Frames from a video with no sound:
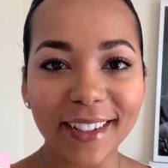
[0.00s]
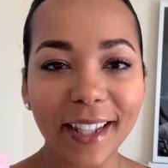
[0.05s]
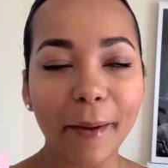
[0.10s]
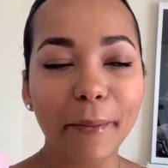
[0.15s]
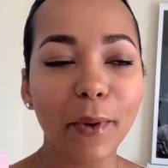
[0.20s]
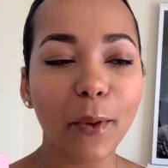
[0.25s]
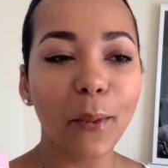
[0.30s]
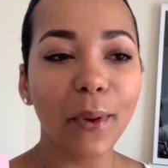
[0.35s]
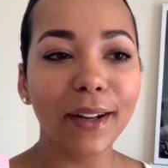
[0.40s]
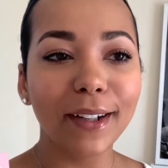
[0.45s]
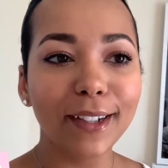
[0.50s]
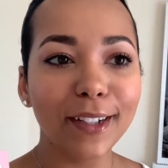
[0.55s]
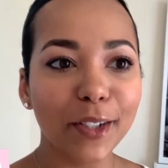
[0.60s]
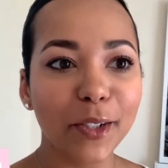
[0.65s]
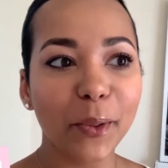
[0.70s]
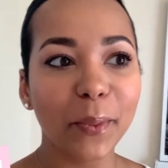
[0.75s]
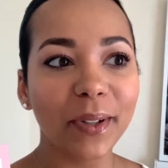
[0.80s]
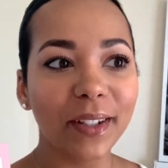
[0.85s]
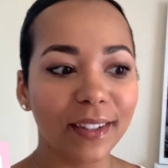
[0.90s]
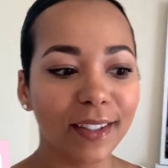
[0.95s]
I've been wanting to
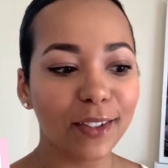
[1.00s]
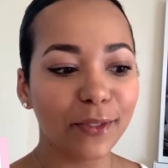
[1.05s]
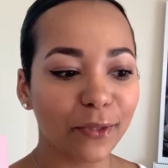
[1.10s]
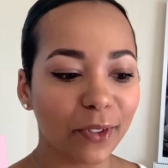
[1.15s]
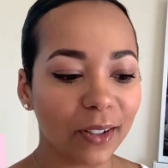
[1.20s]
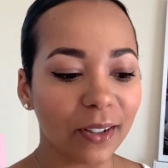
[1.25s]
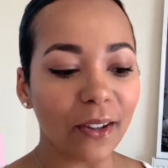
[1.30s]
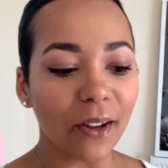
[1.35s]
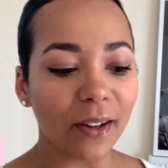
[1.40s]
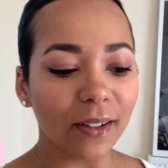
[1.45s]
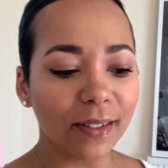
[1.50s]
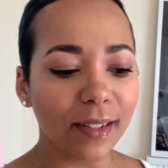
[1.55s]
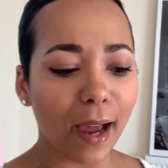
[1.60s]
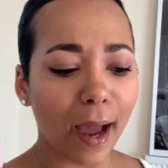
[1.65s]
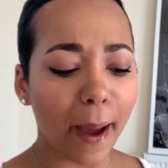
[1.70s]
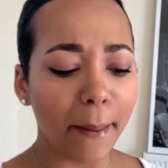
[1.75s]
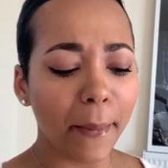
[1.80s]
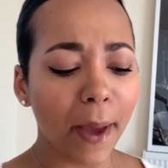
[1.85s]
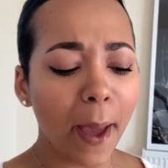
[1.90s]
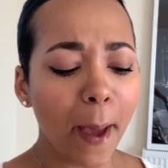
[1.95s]
do one of these for a long
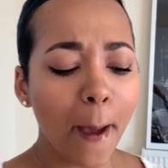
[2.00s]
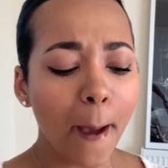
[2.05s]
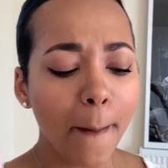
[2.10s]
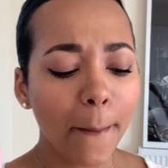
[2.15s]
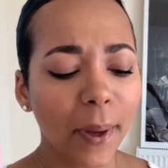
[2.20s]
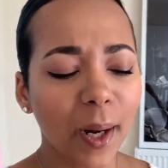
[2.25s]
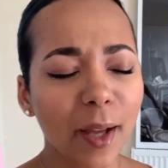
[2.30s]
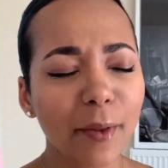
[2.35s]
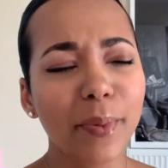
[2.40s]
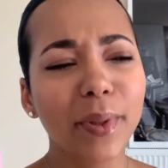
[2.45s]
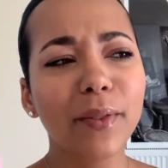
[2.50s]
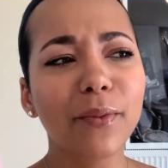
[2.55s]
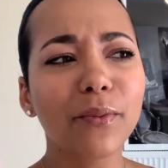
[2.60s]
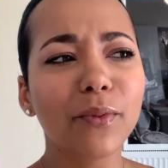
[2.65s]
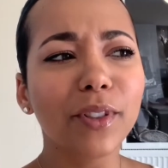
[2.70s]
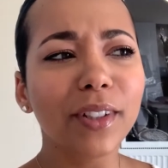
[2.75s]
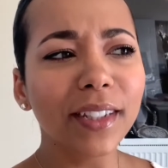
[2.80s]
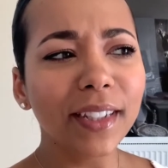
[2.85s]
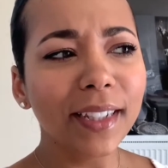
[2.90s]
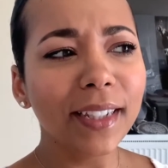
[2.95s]
time, but I've been
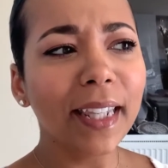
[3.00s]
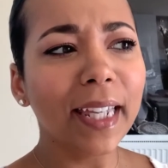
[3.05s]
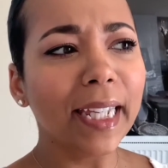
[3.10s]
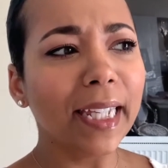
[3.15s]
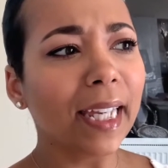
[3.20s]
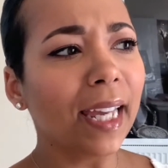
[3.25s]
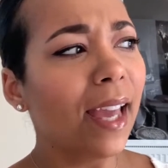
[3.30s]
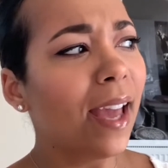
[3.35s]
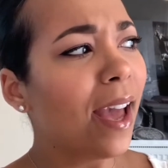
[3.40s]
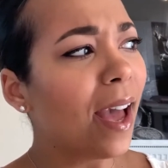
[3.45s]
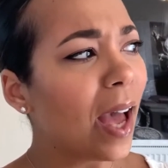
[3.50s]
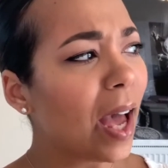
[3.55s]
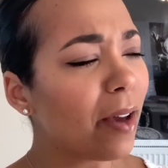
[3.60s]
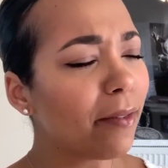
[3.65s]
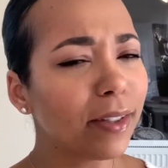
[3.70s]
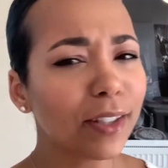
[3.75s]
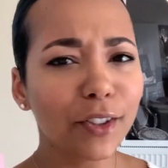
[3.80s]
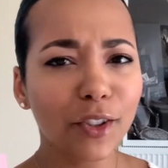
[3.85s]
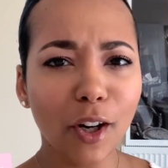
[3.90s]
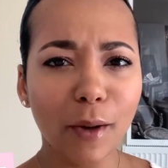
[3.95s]
really
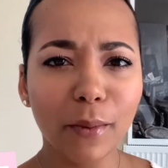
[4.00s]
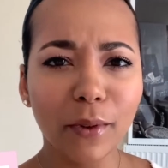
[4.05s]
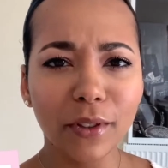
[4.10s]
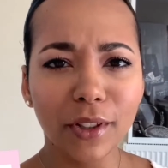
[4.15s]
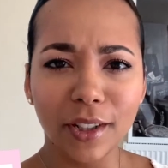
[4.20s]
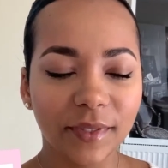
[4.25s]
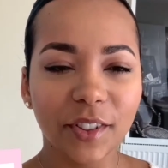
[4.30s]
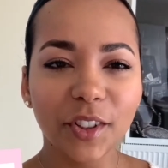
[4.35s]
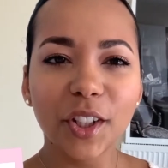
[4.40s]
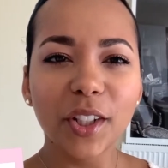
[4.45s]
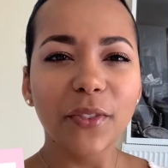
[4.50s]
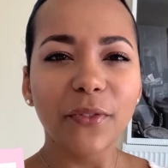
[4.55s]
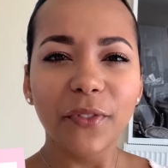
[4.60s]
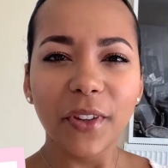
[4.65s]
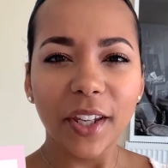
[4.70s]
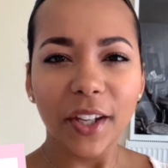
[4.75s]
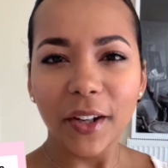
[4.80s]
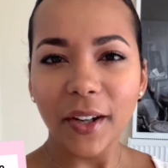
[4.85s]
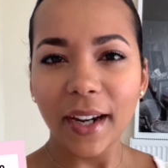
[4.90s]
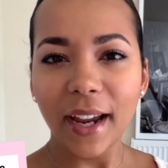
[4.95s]
having trouble just
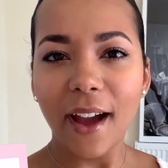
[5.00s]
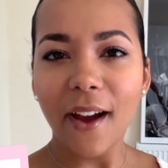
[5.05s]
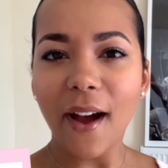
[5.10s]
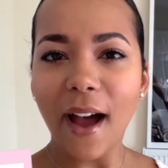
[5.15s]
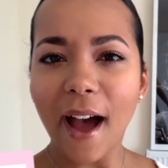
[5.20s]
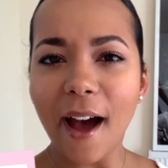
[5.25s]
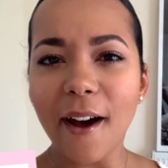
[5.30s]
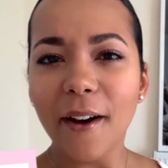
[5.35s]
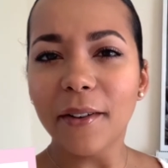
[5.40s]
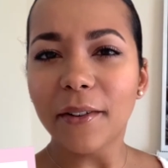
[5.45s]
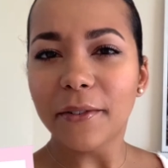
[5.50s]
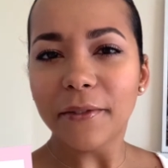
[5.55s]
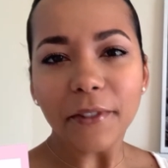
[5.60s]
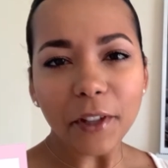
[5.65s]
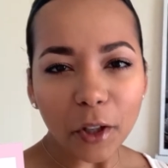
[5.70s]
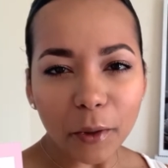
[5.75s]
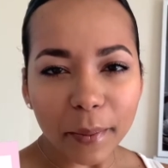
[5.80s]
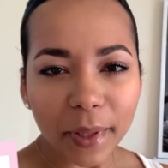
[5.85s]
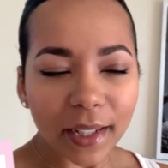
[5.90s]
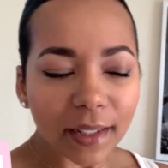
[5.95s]
figuring out how to
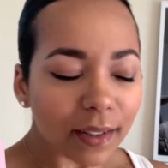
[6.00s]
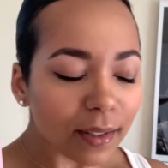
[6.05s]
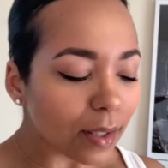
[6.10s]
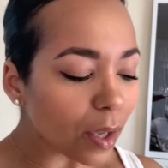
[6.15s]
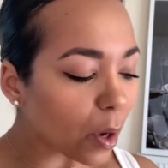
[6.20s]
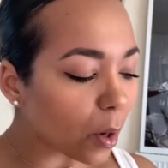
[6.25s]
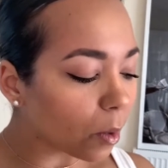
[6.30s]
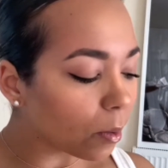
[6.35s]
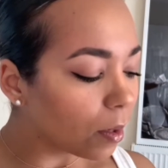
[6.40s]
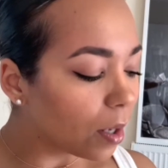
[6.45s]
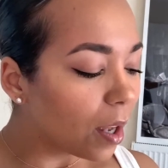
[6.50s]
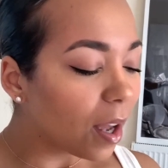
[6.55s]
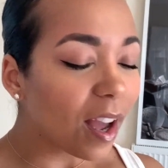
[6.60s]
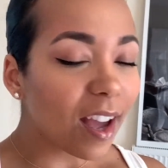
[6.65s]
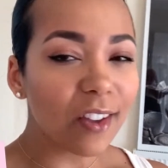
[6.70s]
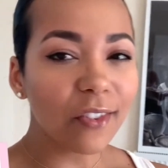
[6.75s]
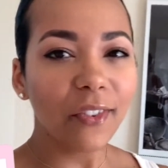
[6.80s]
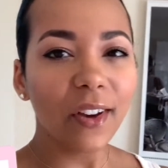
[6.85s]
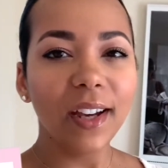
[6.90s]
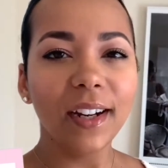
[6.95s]
film it. So
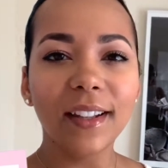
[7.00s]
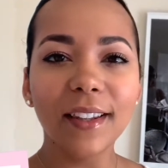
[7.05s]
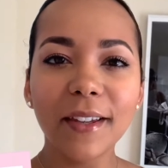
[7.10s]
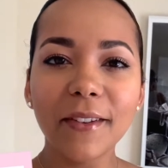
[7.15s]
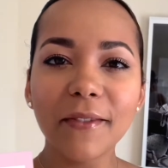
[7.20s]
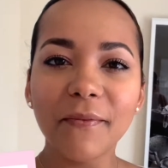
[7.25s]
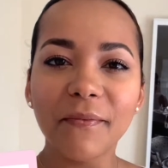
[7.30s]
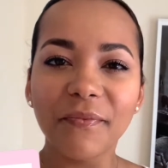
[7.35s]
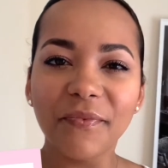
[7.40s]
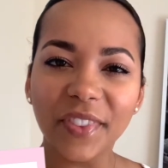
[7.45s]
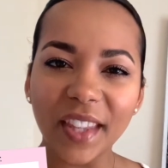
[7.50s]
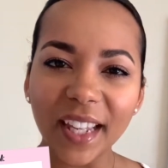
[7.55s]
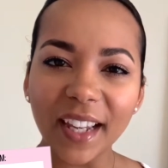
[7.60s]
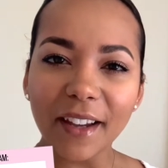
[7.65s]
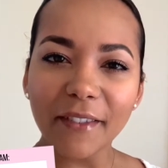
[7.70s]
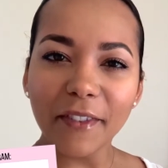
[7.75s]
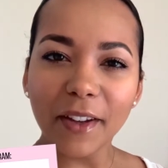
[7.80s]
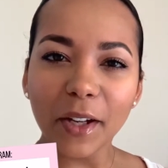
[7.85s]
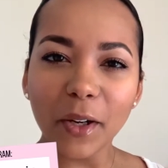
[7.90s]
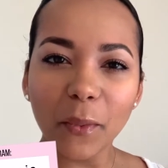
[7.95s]
I finally think
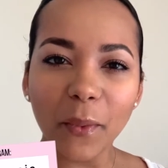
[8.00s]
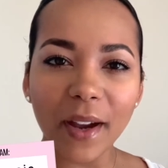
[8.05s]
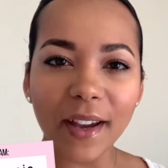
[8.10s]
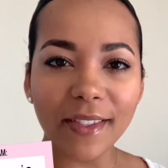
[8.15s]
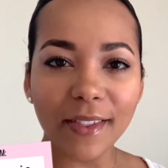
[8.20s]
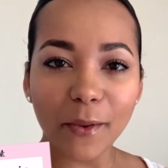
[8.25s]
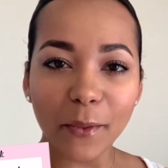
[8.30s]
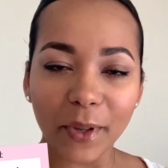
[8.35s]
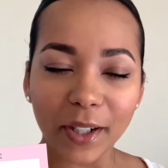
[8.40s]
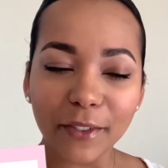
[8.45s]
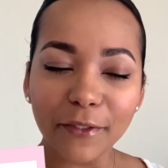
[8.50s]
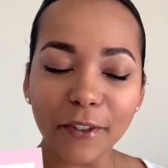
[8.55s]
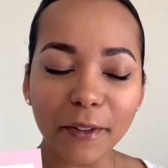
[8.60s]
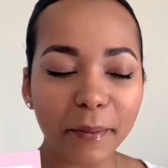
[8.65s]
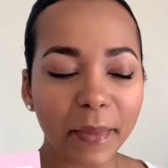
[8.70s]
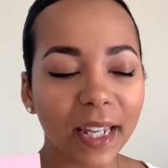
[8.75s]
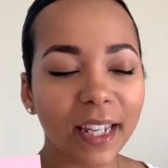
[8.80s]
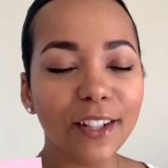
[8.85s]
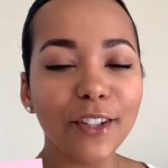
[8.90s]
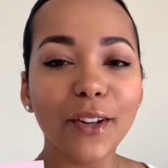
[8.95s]
I found a way that worked for
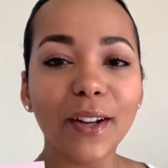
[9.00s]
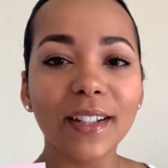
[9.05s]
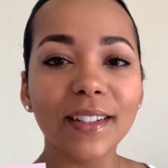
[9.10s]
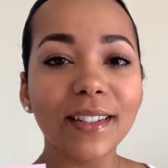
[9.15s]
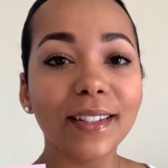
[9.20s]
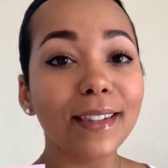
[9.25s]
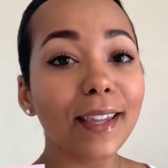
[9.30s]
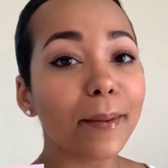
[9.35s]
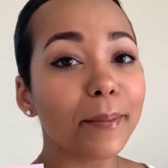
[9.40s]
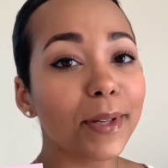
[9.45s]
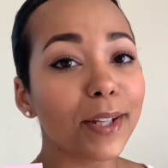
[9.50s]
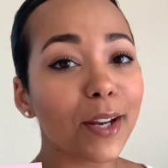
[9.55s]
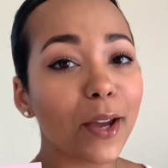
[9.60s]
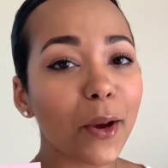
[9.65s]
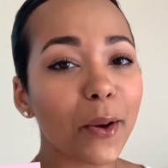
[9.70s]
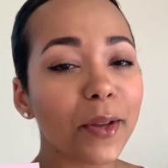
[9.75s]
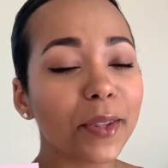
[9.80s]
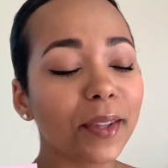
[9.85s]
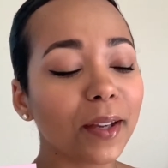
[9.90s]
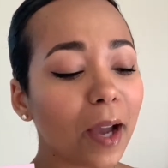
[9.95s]
me, and you guys can let me
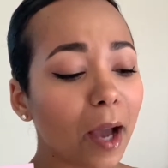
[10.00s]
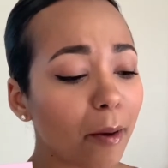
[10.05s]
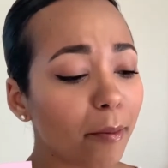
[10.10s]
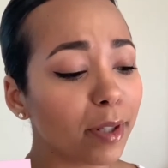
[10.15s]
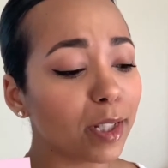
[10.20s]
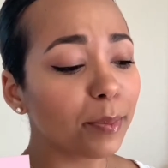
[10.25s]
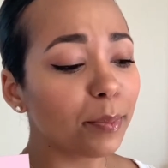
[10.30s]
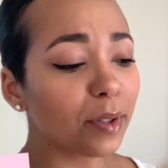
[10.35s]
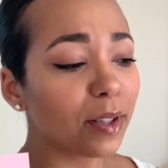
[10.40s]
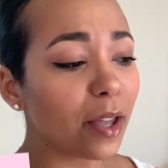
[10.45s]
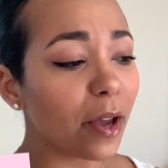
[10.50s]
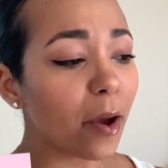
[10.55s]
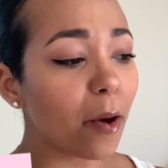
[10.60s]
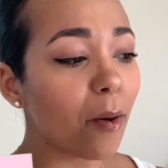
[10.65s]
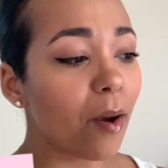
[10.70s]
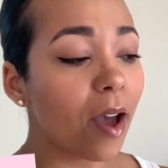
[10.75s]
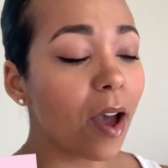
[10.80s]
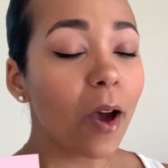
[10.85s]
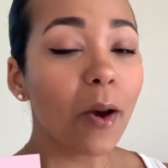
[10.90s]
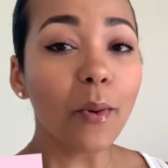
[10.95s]
know in the comments below
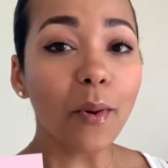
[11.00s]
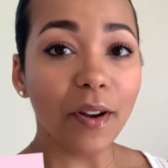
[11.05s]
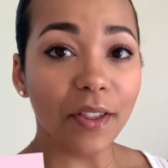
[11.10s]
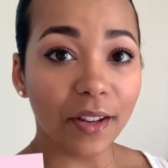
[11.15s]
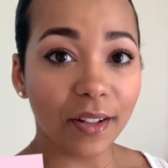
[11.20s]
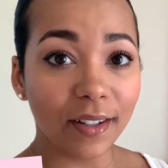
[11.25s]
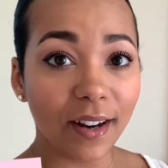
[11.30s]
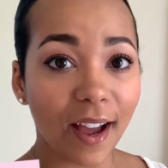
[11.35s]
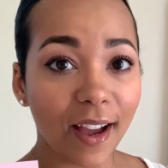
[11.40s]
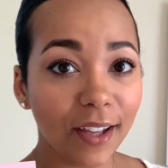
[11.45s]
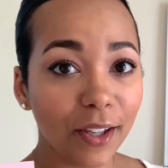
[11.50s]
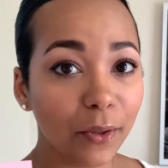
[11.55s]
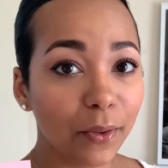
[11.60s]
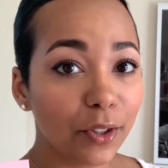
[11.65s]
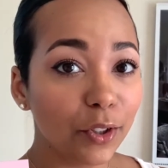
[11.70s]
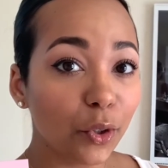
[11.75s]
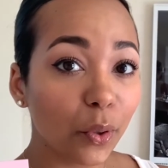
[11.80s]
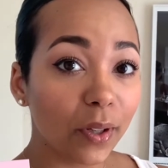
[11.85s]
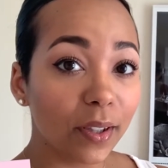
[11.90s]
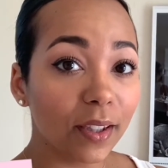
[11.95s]
whether or not you
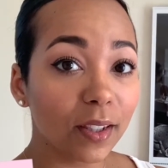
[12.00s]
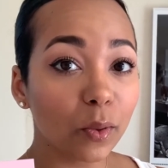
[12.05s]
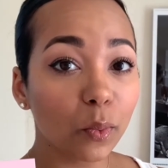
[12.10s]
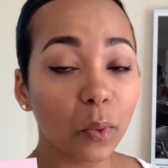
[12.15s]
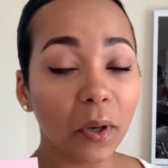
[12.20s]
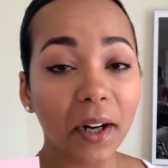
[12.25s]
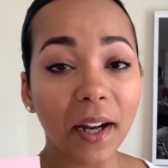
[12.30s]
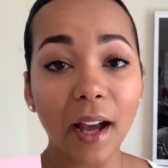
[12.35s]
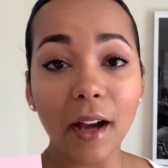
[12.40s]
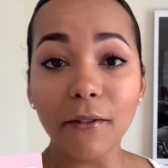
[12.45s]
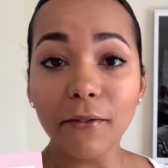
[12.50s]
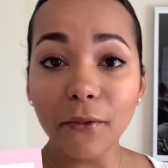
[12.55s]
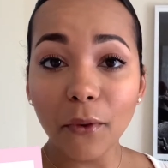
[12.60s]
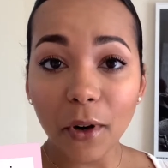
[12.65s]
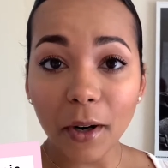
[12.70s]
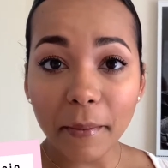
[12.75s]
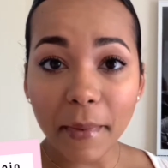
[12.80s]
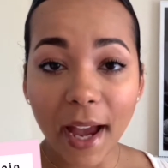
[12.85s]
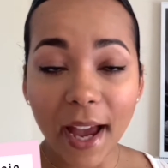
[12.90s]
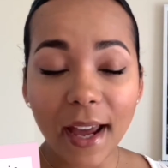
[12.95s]
enjoy this workout
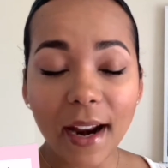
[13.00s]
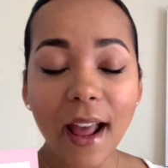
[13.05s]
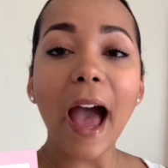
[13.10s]
format.